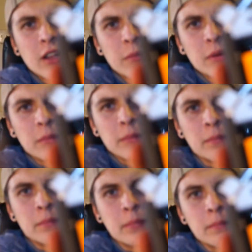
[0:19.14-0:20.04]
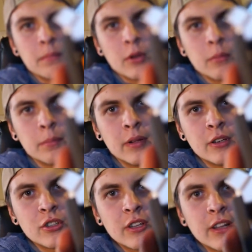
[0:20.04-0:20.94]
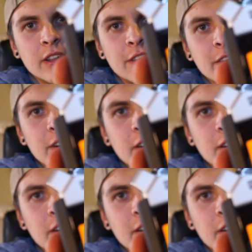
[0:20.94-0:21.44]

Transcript: Come on, little bitch, get it on there.